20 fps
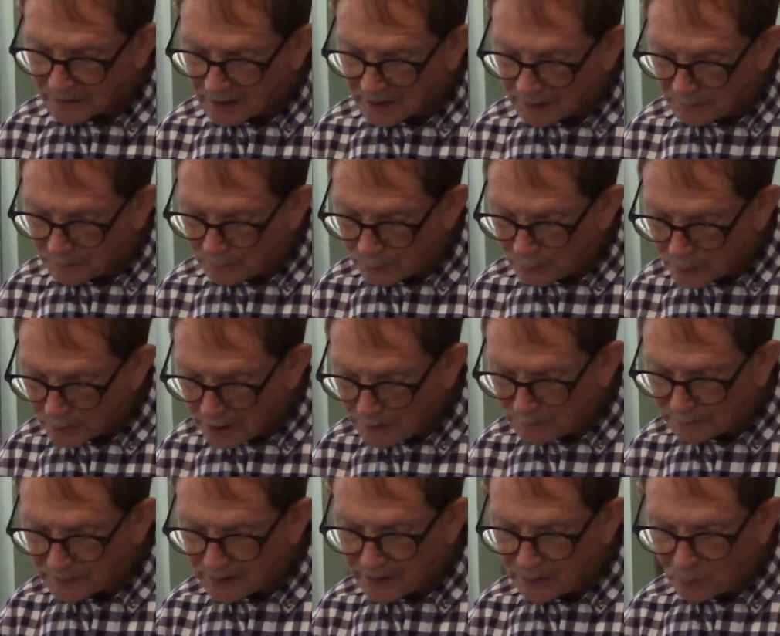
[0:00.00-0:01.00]

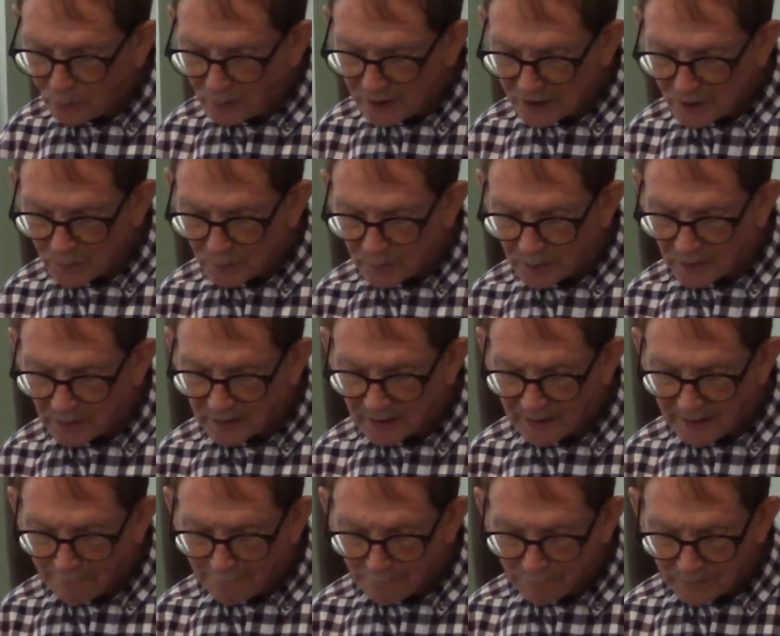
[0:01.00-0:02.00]
abruptly whispered
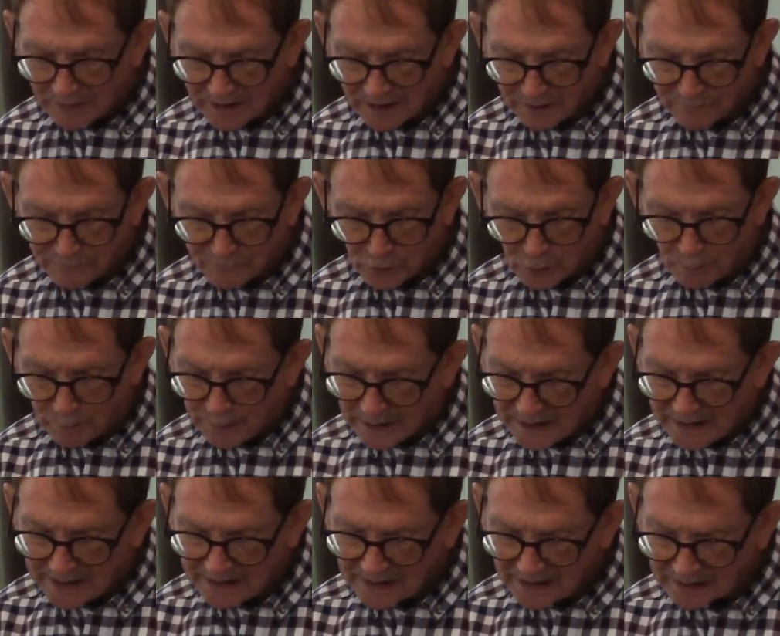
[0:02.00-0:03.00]
in a
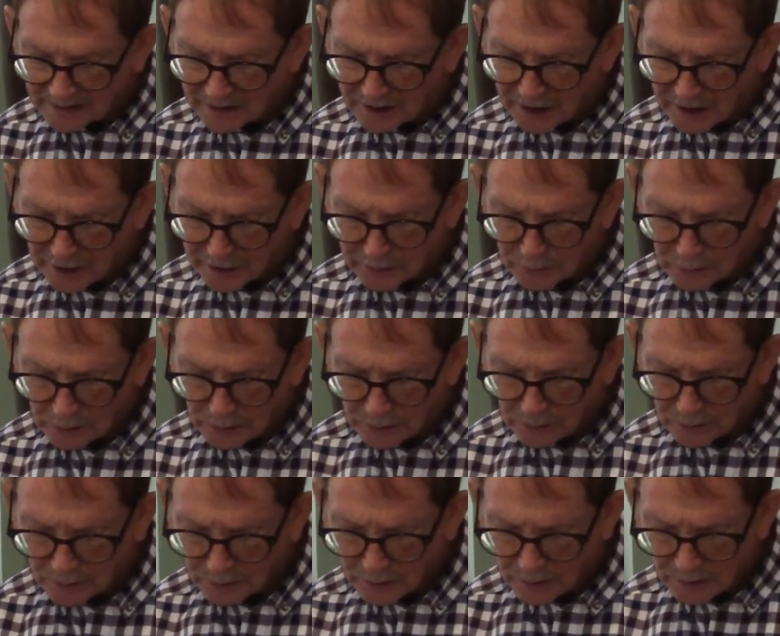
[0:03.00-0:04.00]
forbidding and
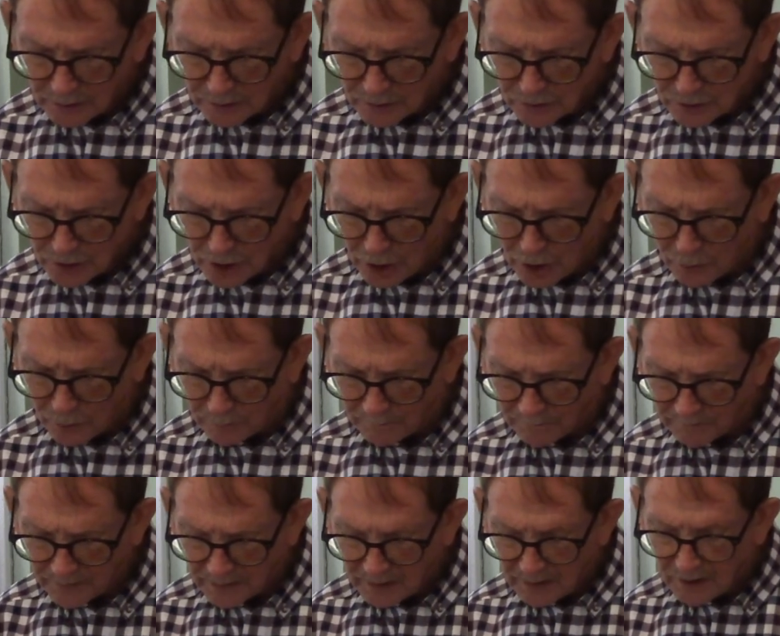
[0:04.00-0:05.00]
guttural tone,
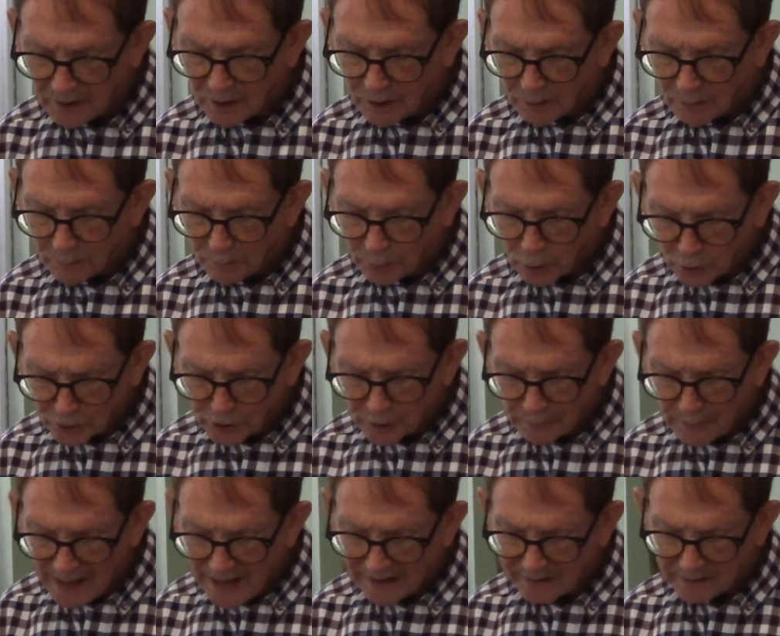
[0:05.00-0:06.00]
pull your,
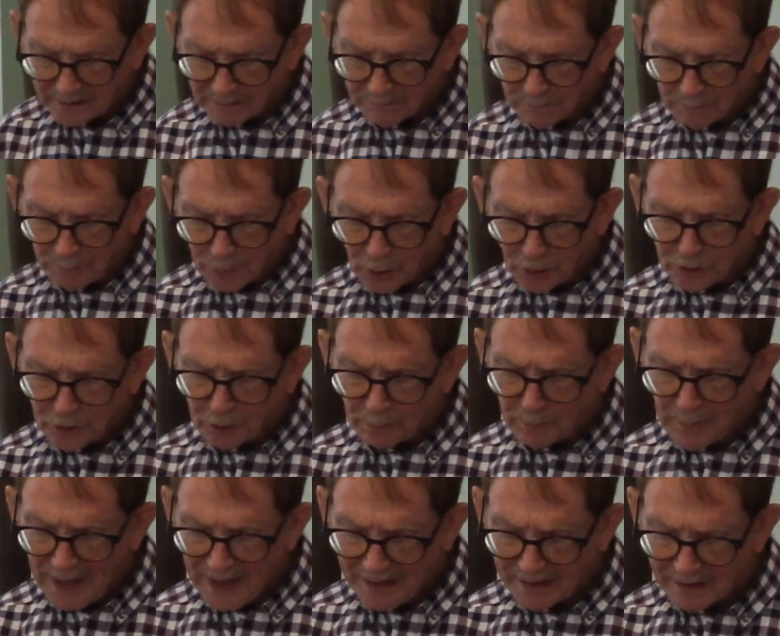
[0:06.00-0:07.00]
batter, pull your
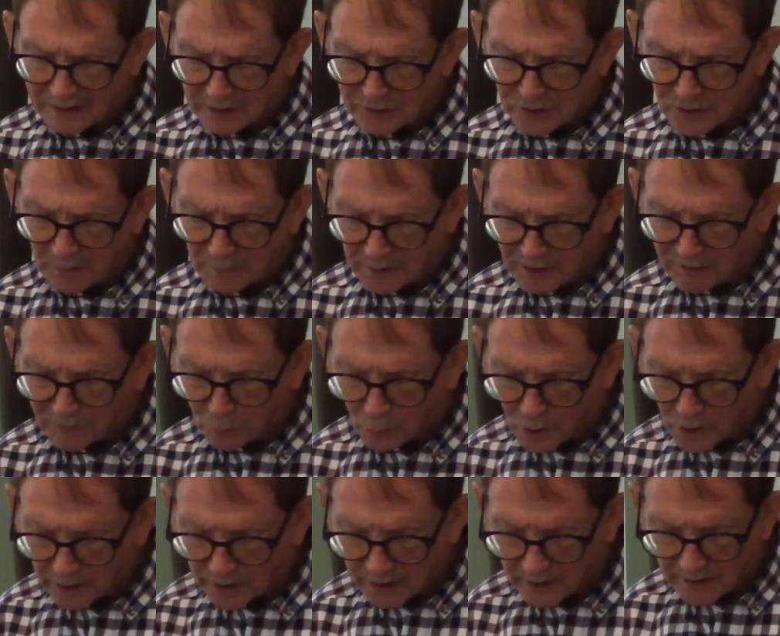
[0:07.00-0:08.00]
paddles above
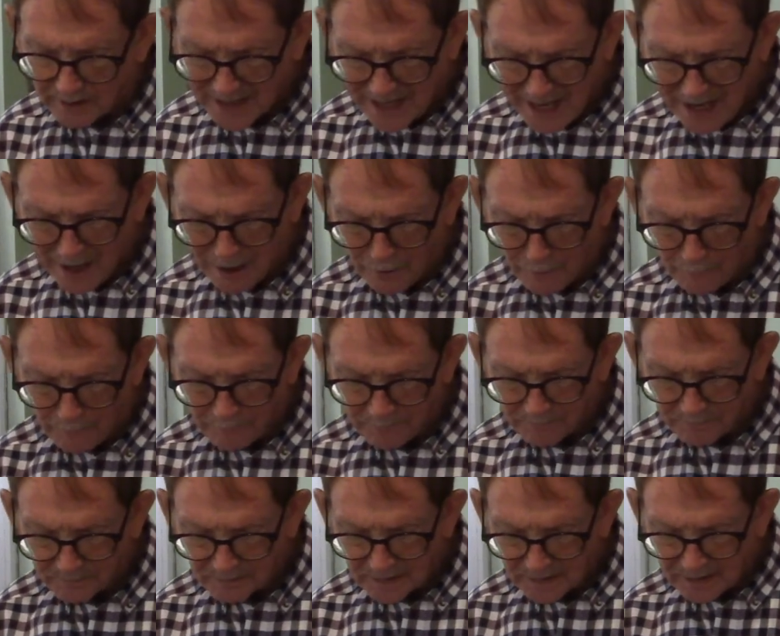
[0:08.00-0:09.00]
water now
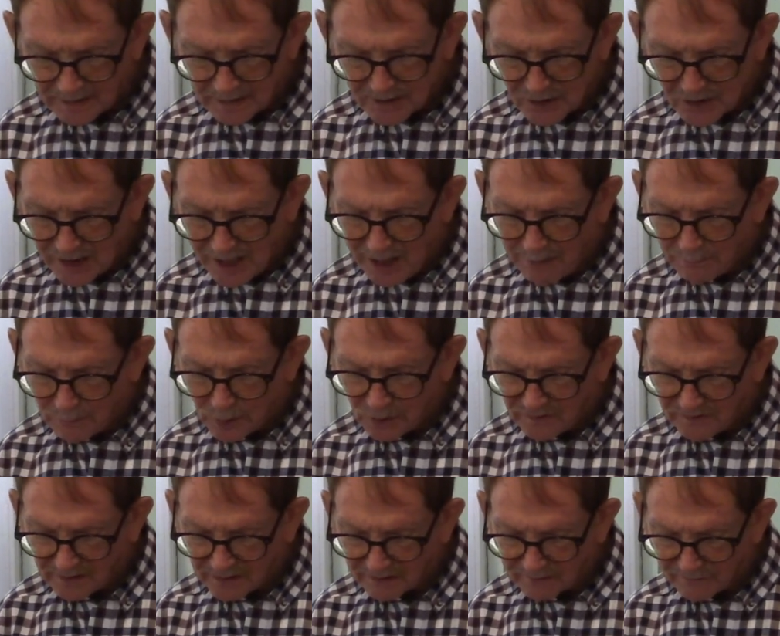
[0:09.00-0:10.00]
and stop
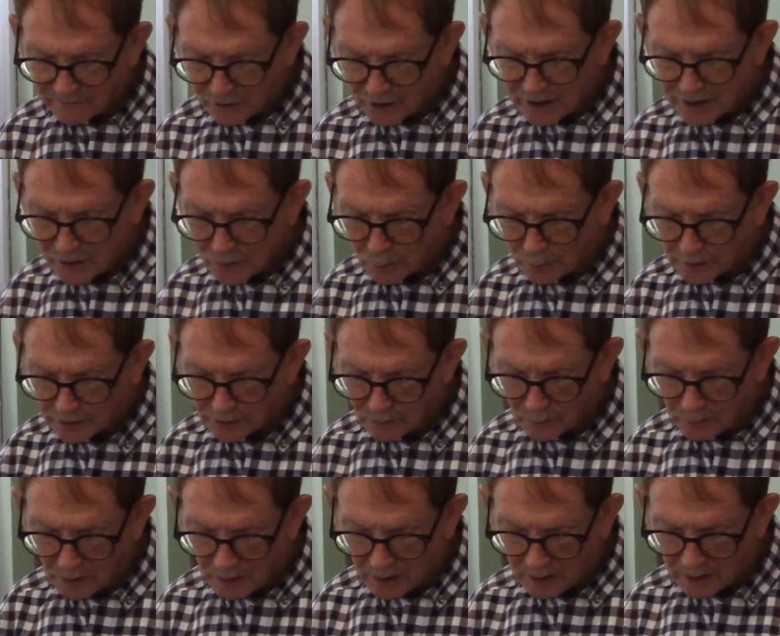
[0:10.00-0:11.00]
moving, freeze where
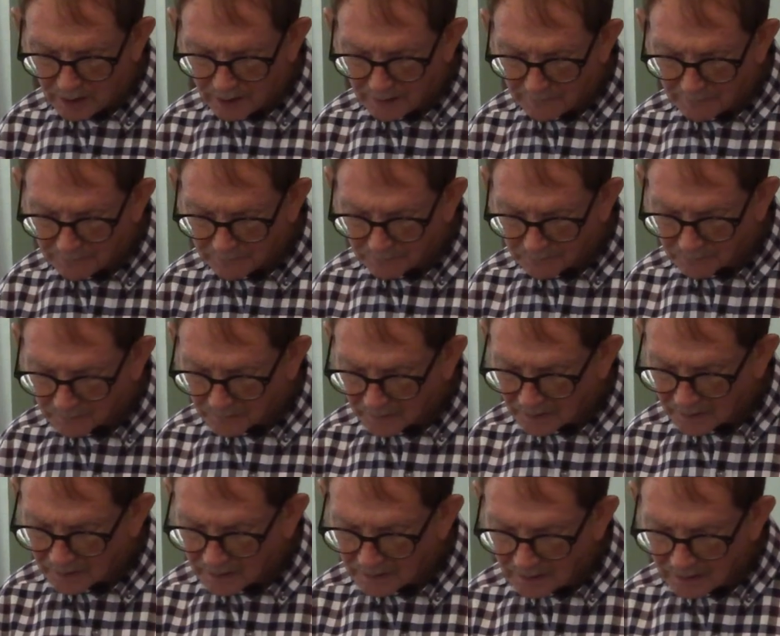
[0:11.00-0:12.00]
you are.
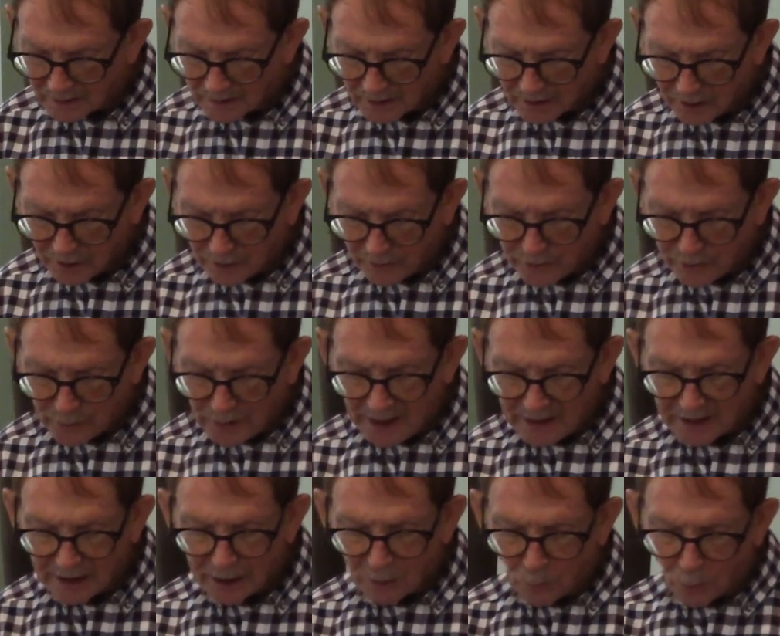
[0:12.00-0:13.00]
Her
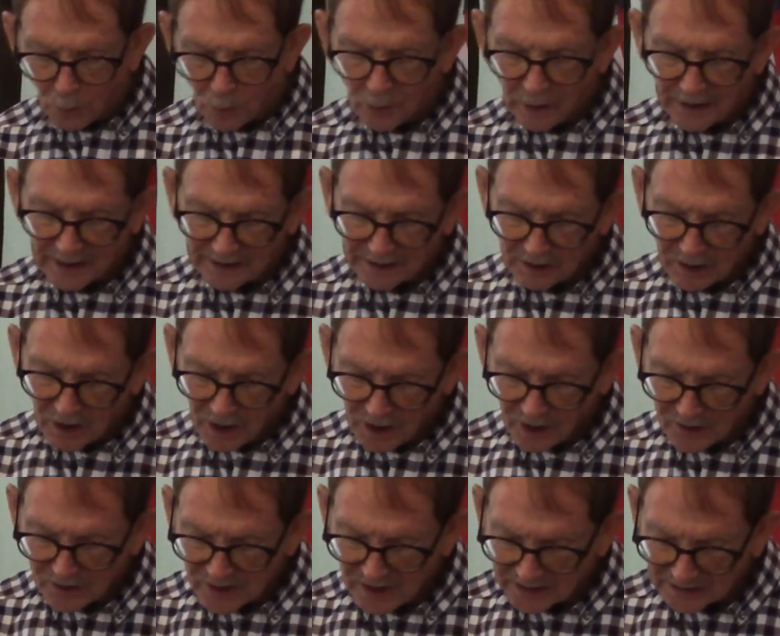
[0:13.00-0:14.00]
threatening warning
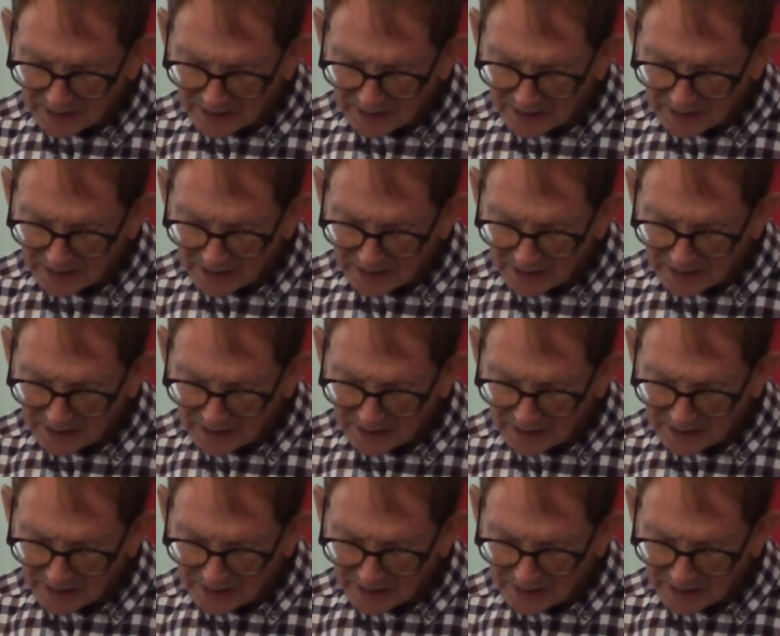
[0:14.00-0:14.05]
caused the